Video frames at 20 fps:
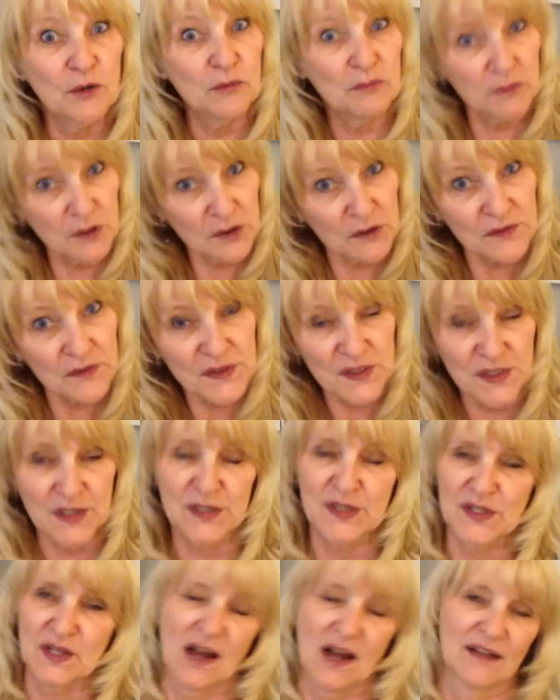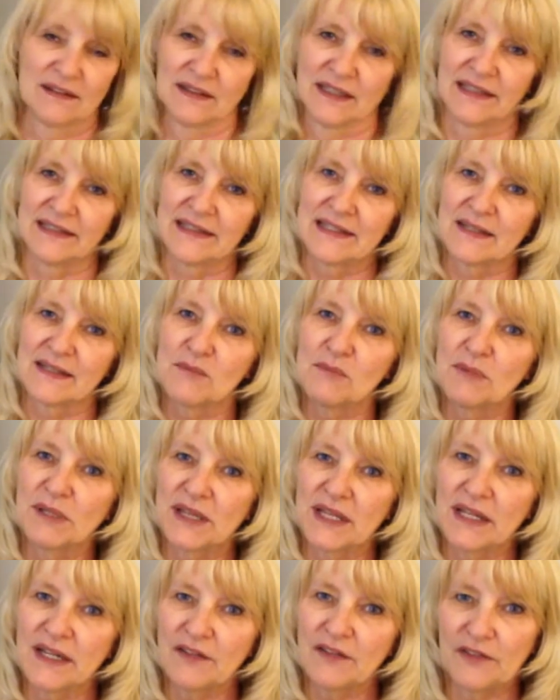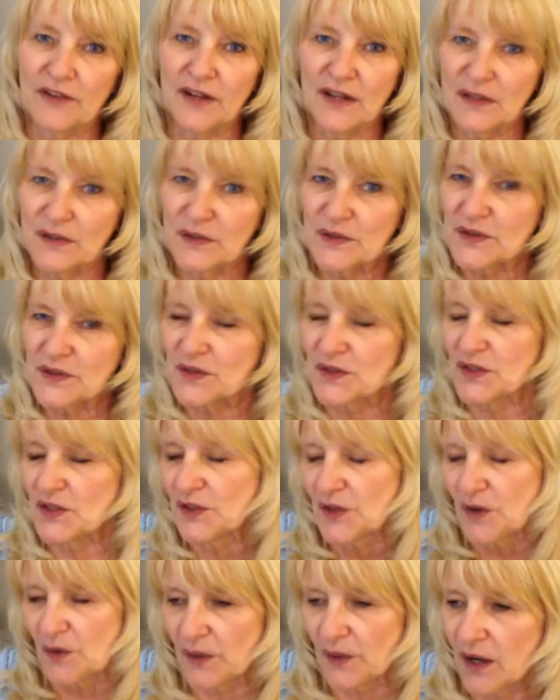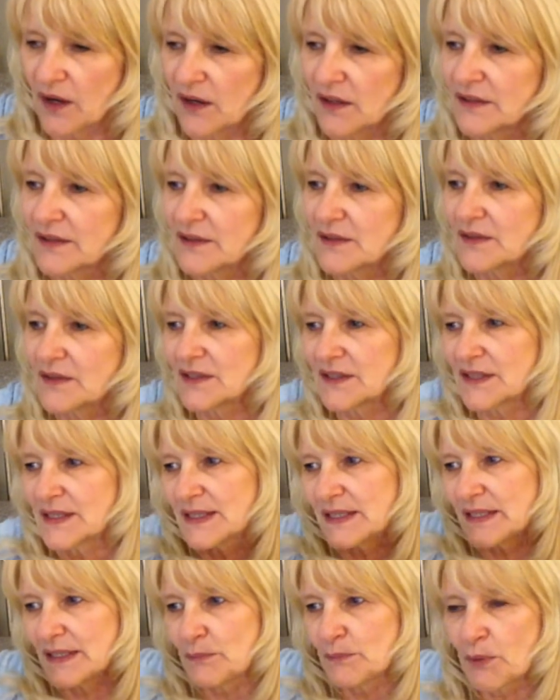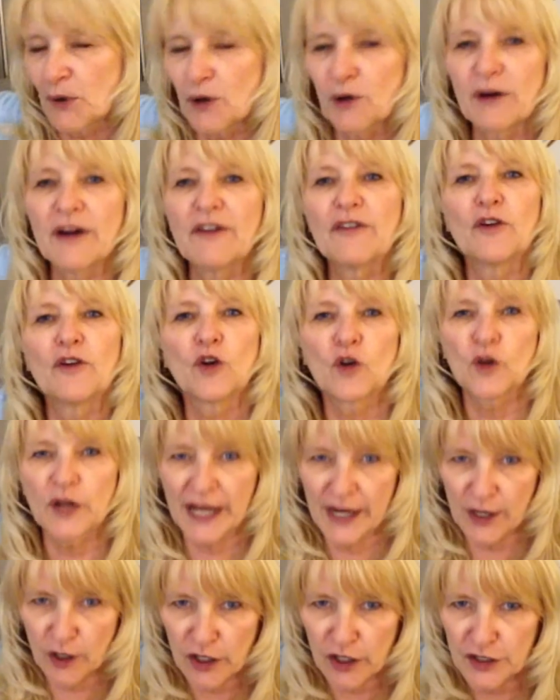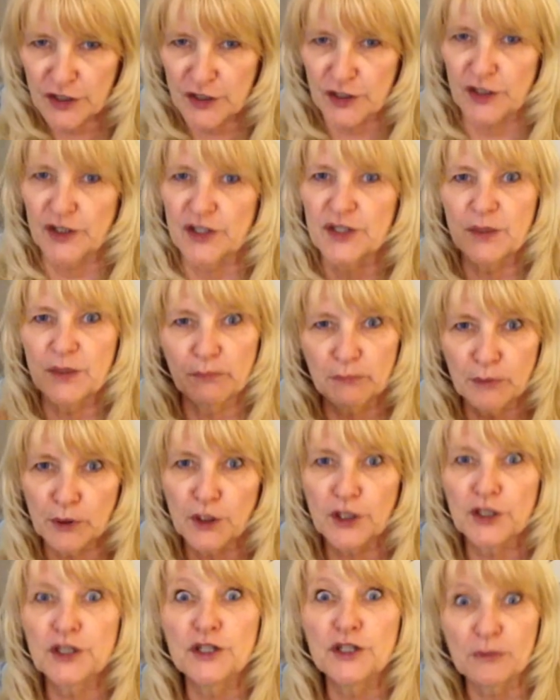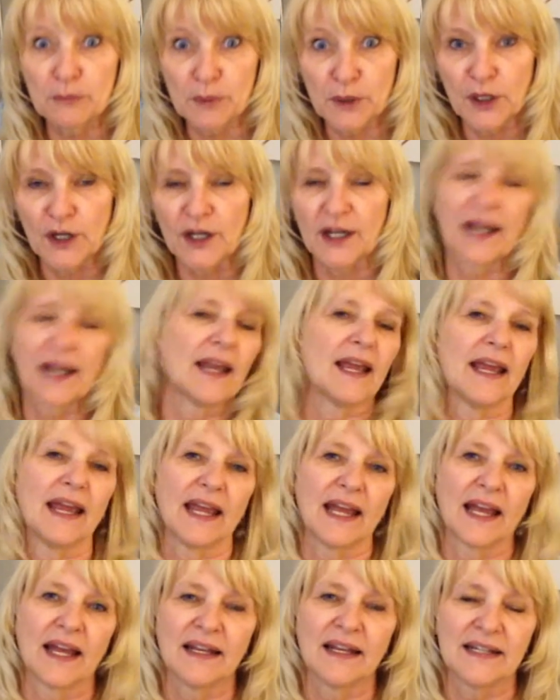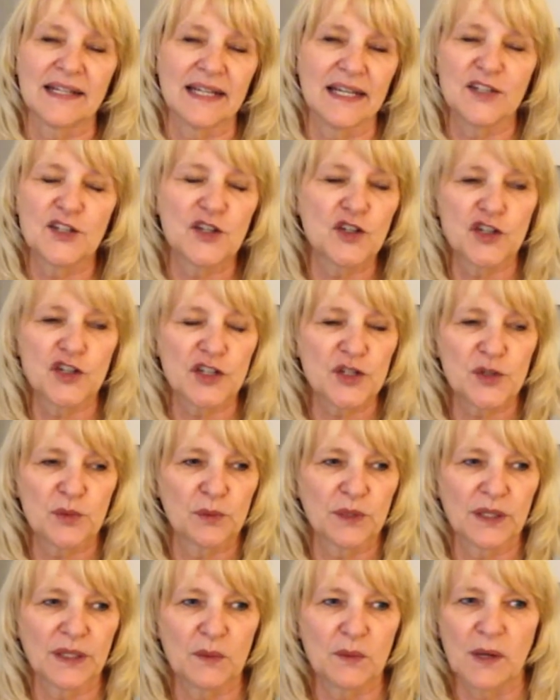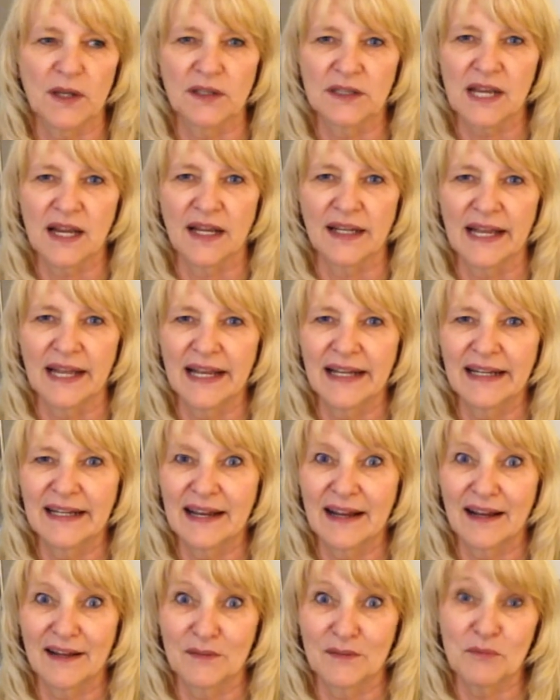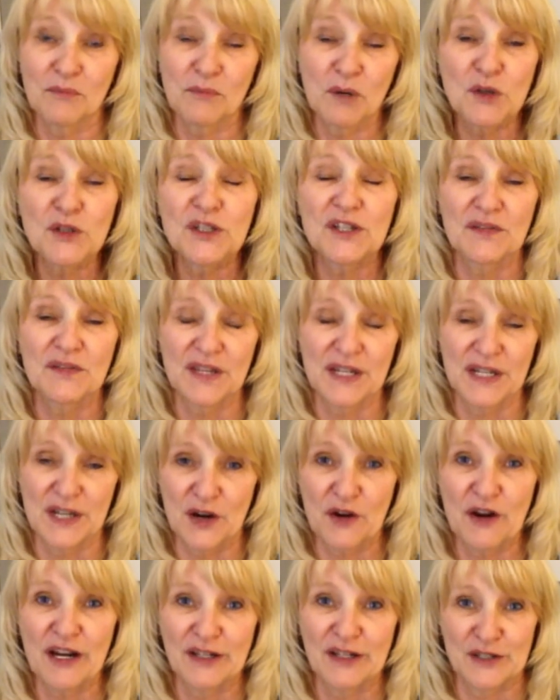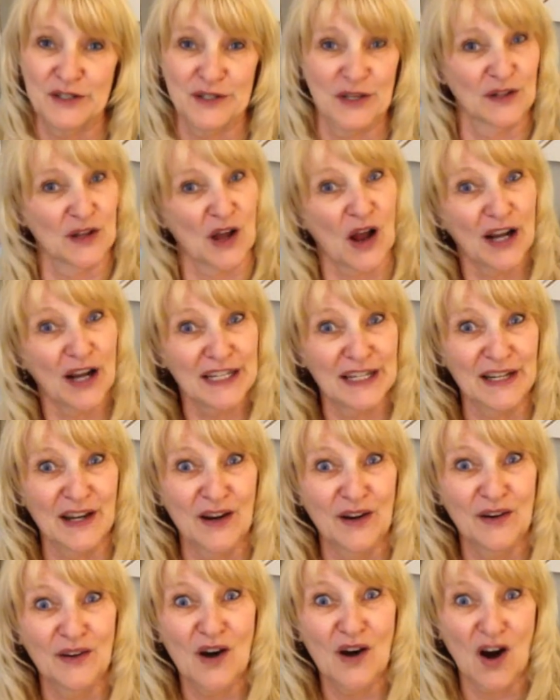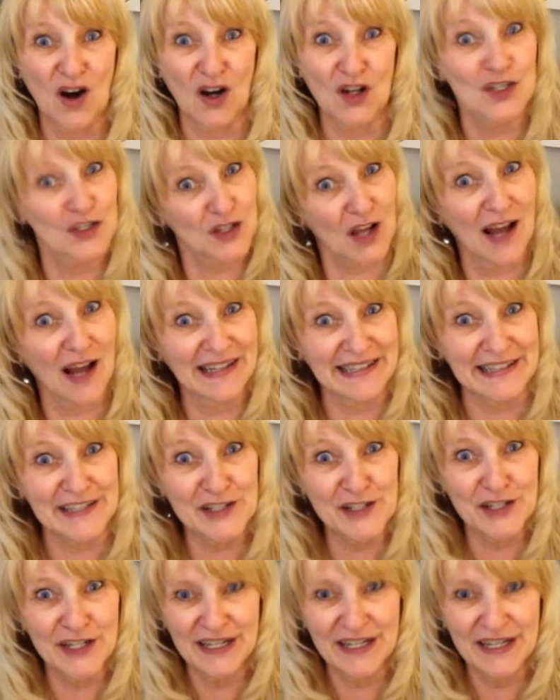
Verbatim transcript: moves to Scotland, but then it follows, you know, uh, the peripheral characters book to book, and it's just really well done. And uh, most of the narrators on audio are Scottish.